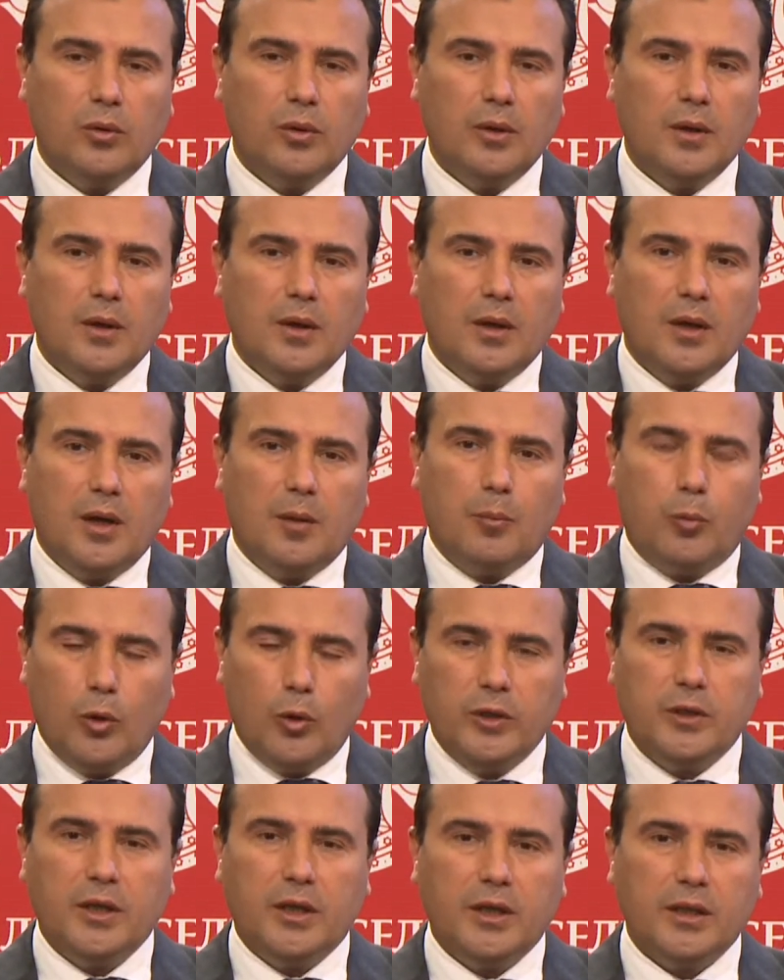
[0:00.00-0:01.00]
of
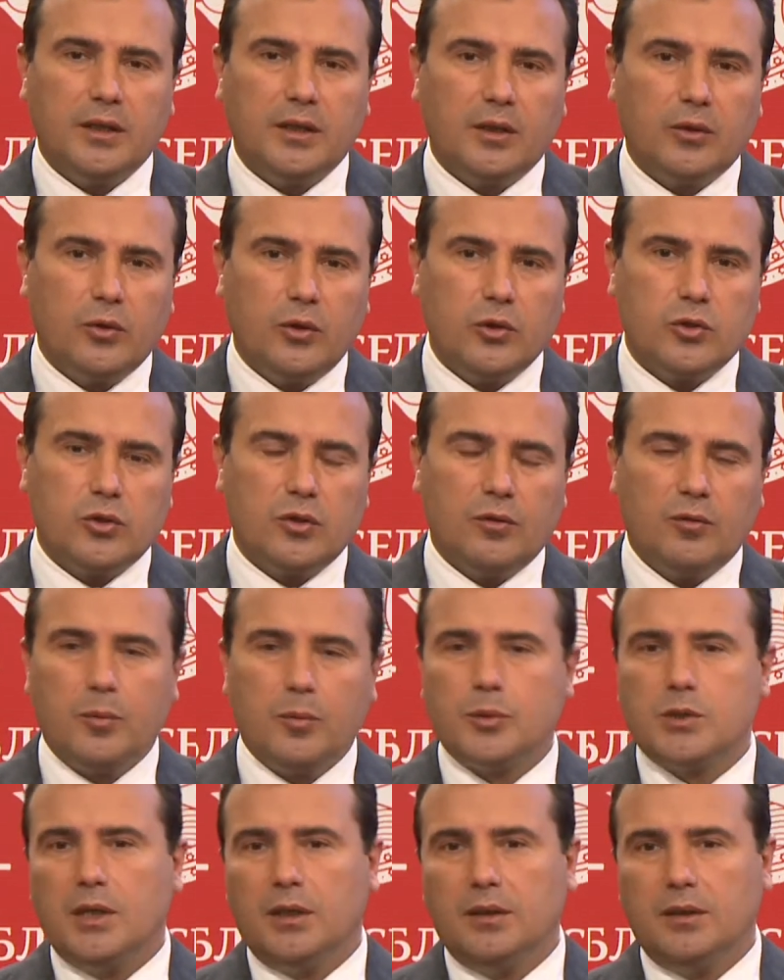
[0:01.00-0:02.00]
our
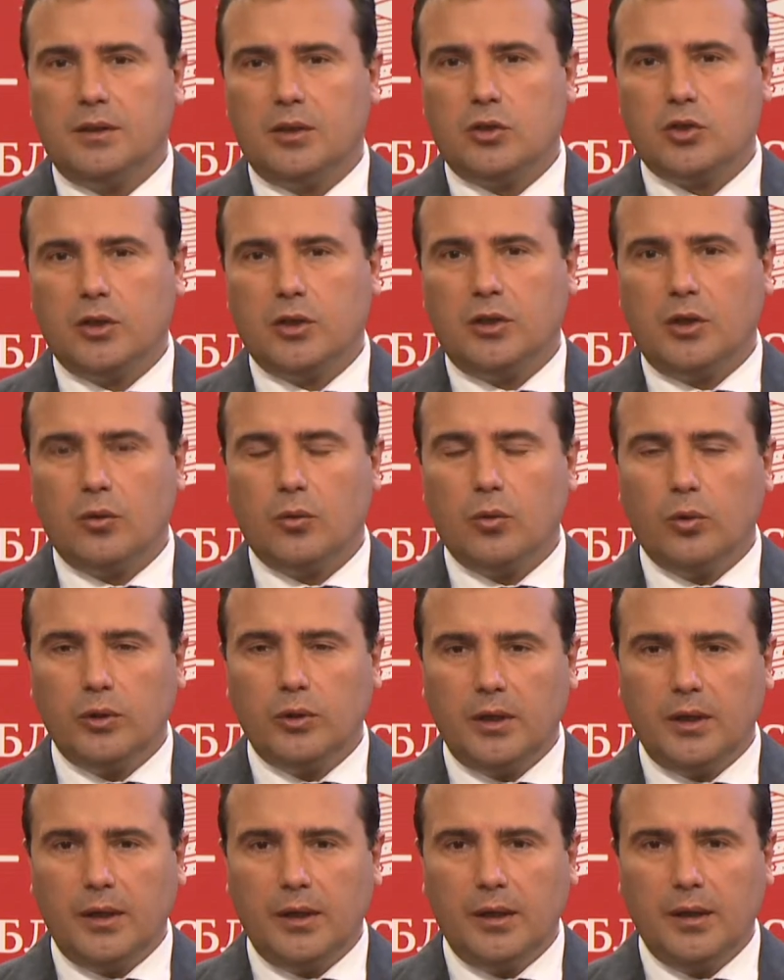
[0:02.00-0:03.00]
policies
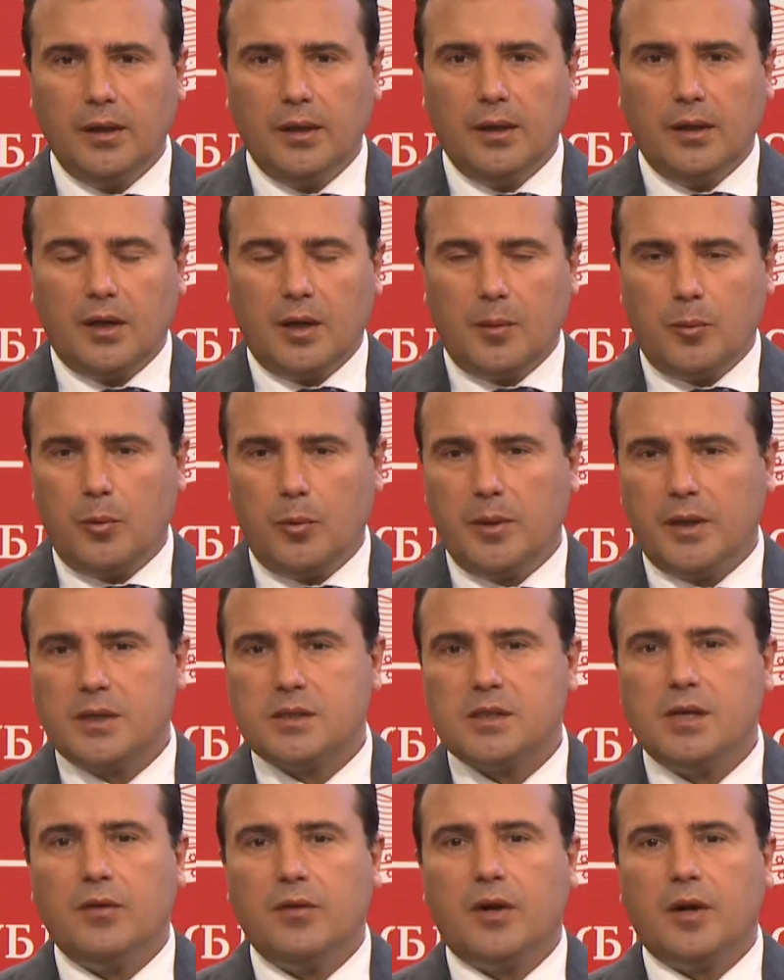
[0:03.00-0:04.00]
that have
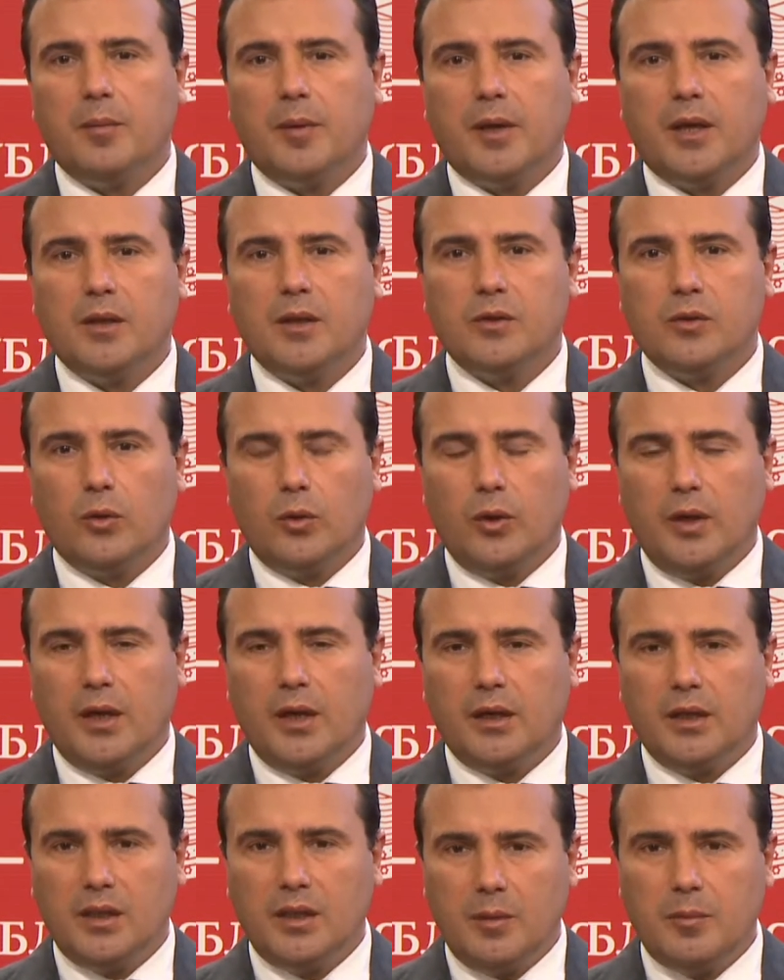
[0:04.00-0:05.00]
been implemented
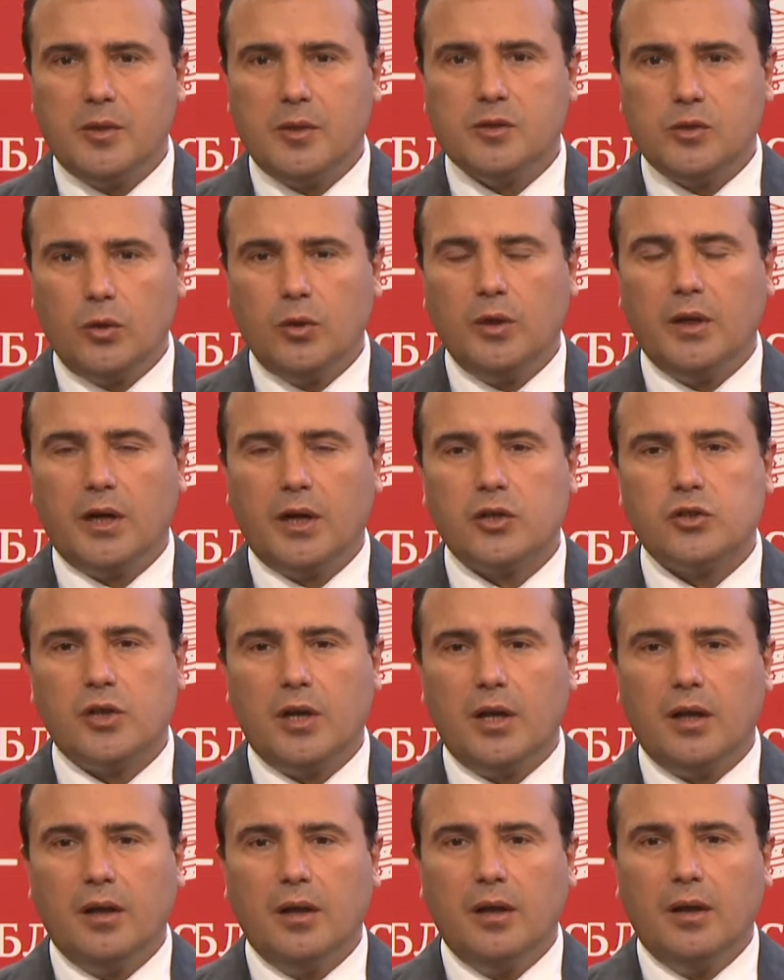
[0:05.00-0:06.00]
in
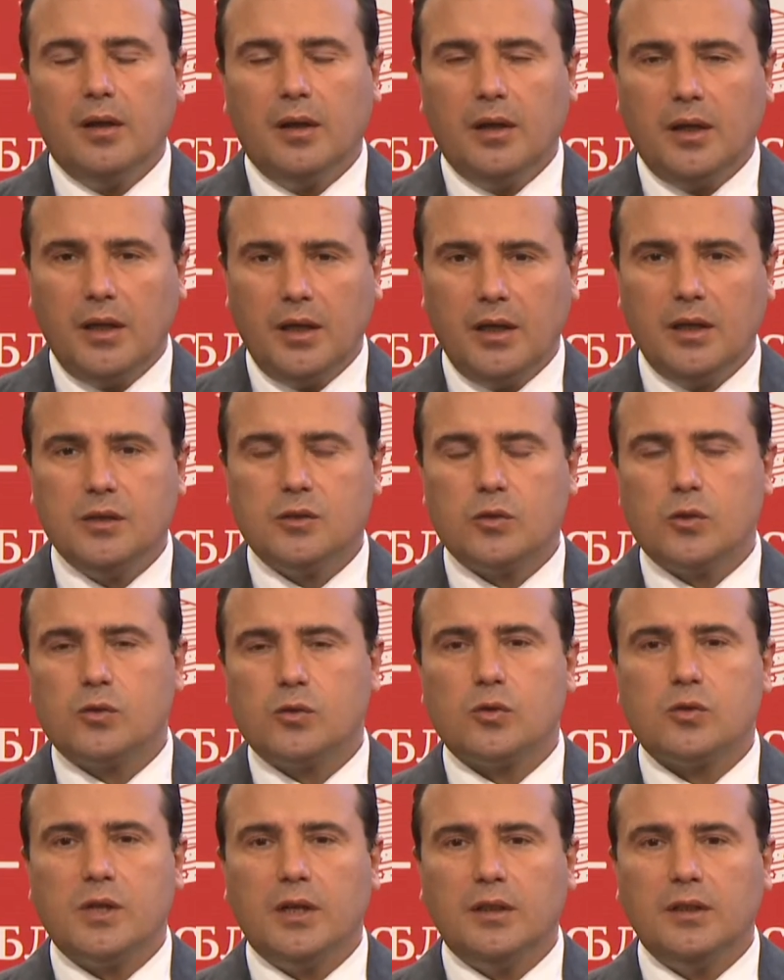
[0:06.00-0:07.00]
the past
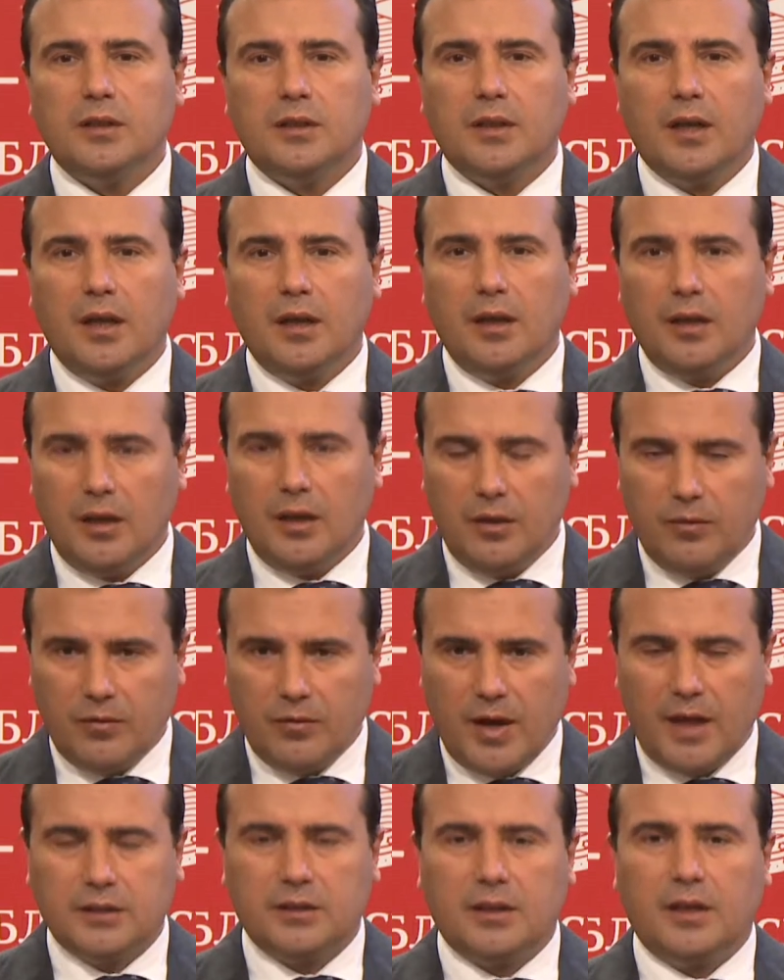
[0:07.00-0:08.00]
4 years.
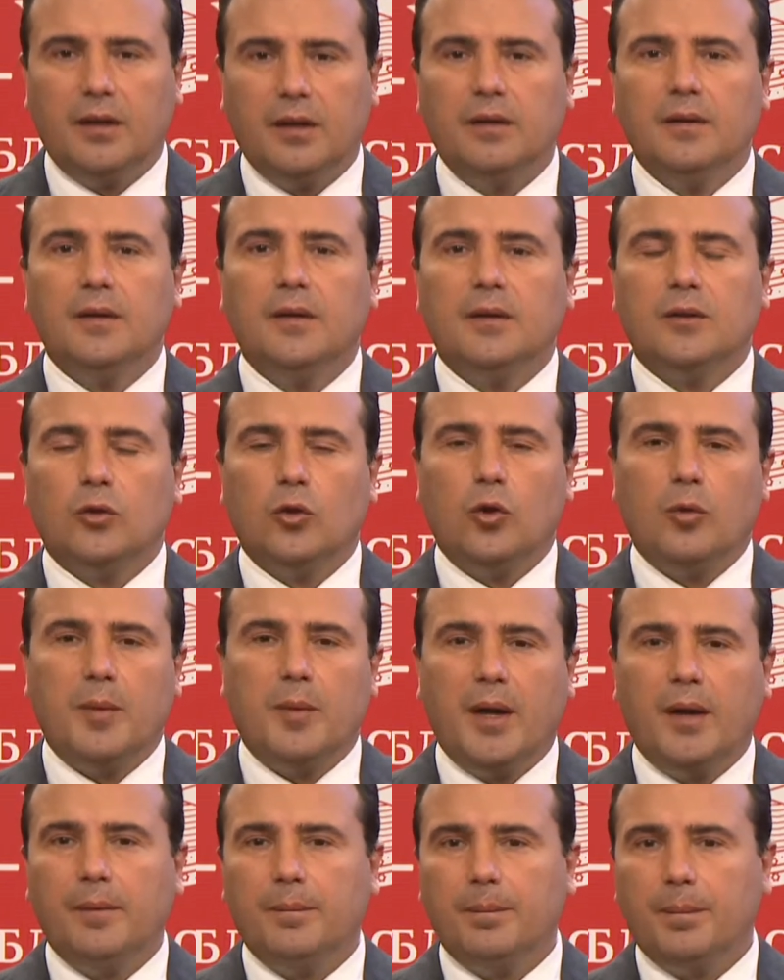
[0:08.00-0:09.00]

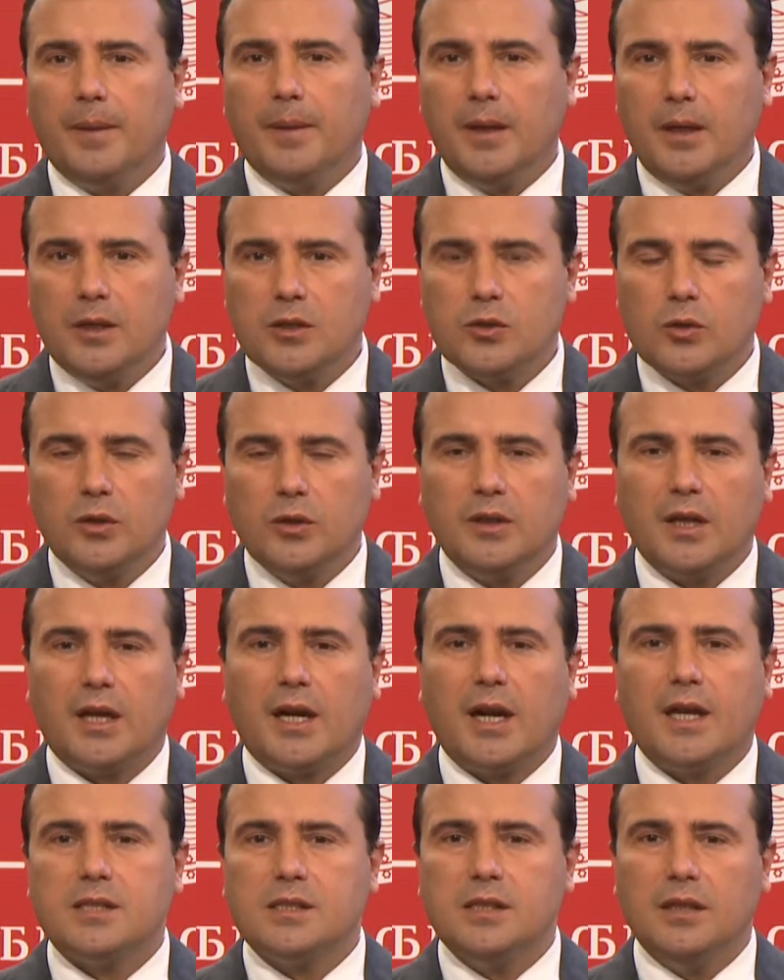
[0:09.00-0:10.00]
Policies both
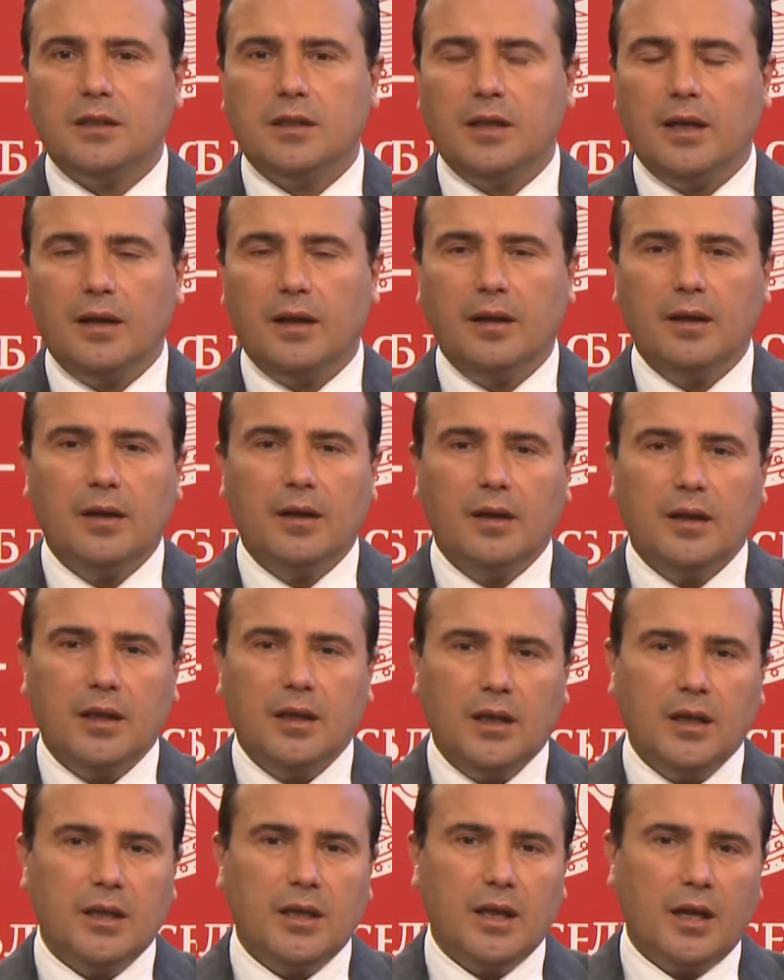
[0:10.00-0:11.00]
with the neighbors and
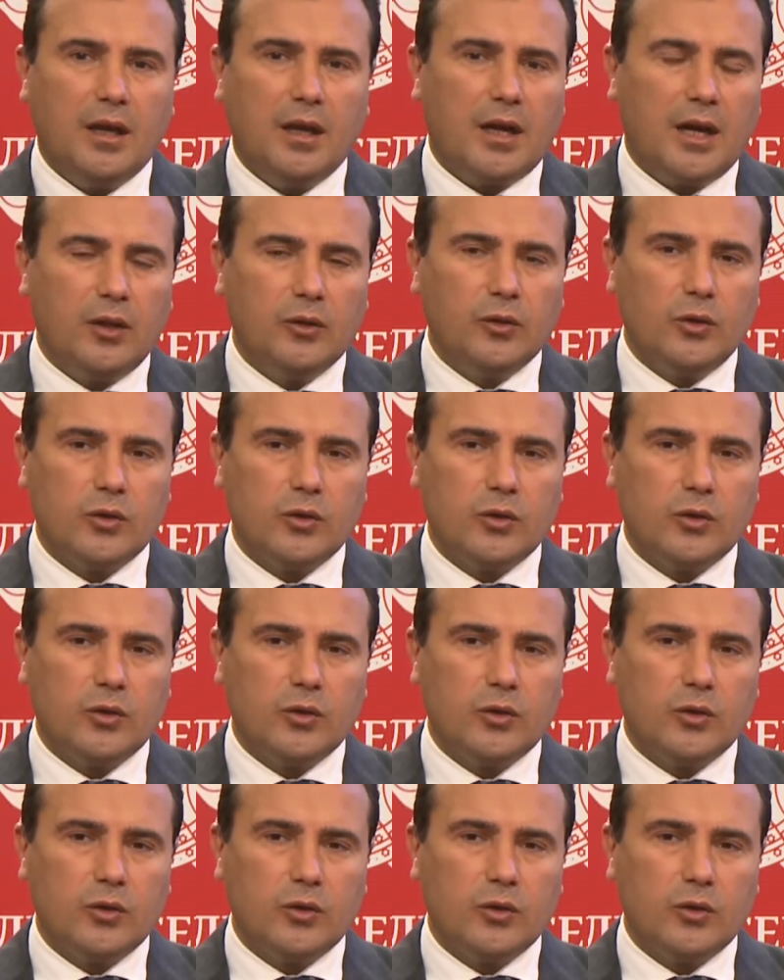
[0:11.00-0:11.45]
at home,